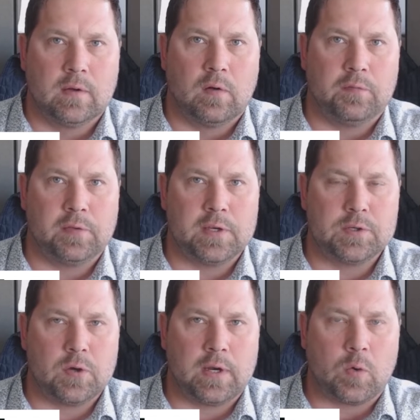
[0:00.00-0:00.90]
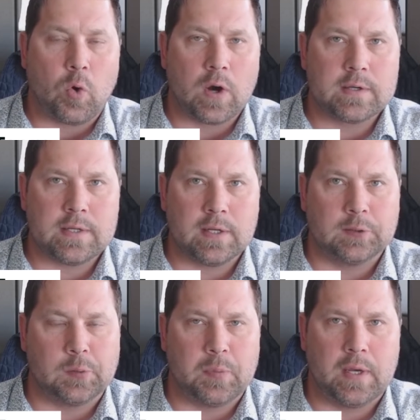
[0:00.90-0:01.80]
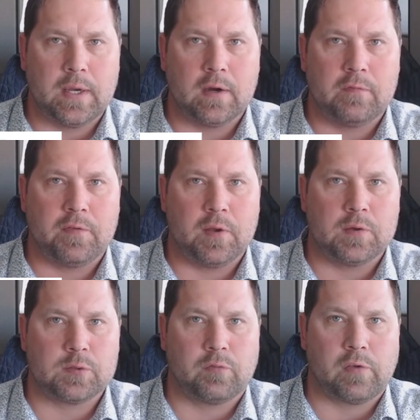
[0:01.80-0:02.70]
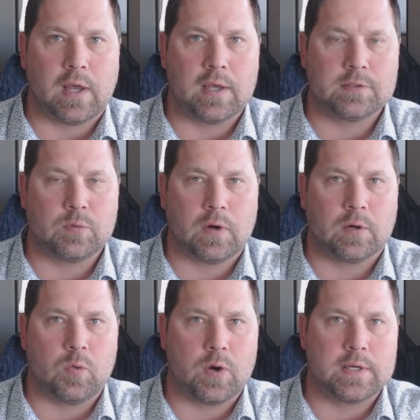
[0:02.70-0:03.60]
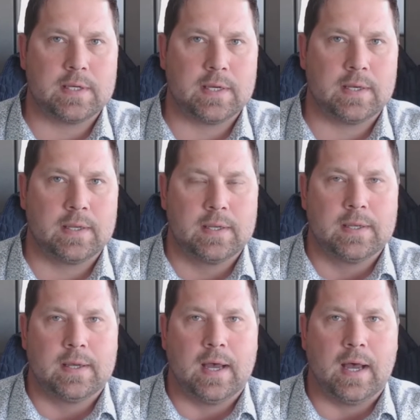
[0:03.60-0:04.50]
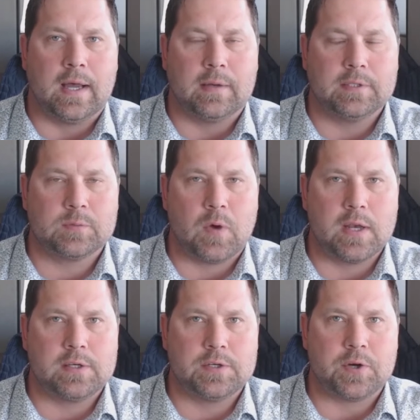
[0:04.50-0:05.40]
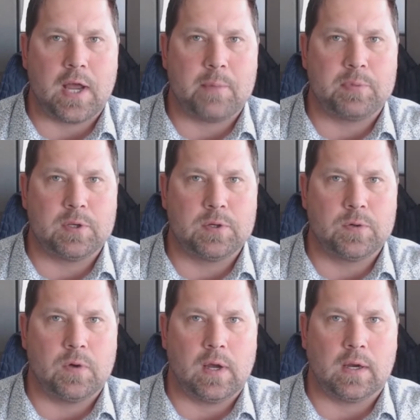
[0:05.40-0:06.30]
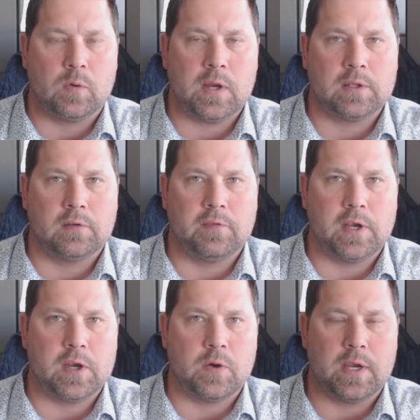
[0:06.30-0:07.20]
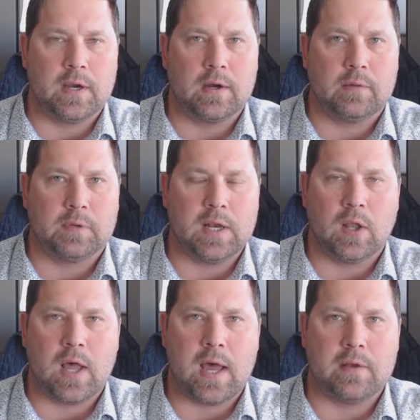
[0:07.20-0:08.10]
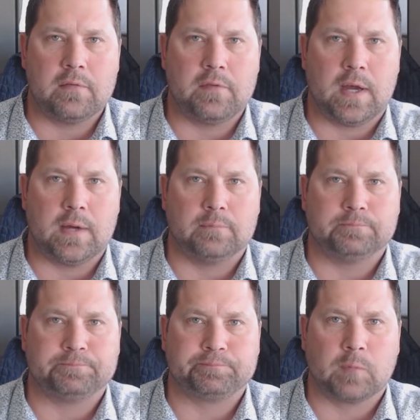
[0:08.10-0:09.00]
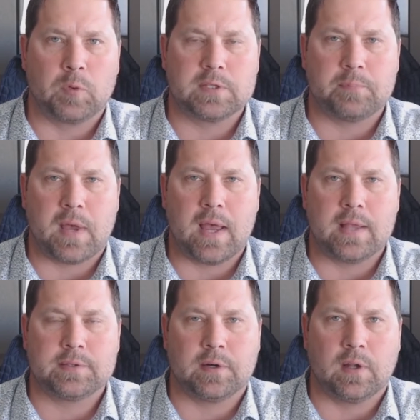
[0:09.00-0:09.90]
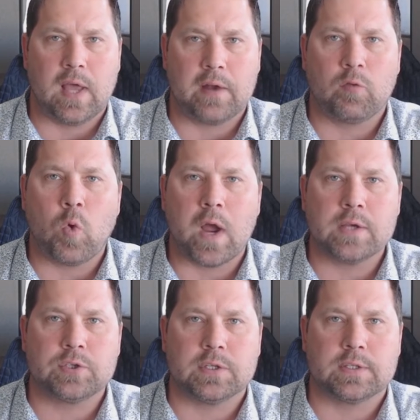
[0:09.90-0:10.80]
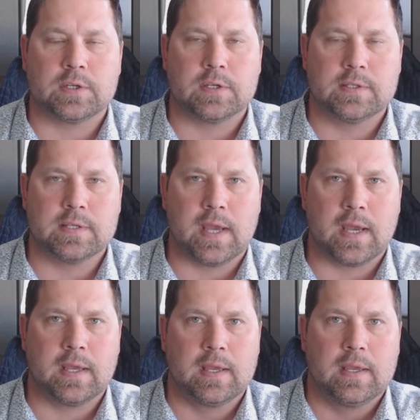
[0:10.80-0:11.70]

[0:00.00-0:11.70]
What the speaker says: hopefully enjoying quarantine a little bit here for those of us who are quarantined. Just wanted to drop you a quick little video here. Getting a lot of response or a lot of questions, I should say,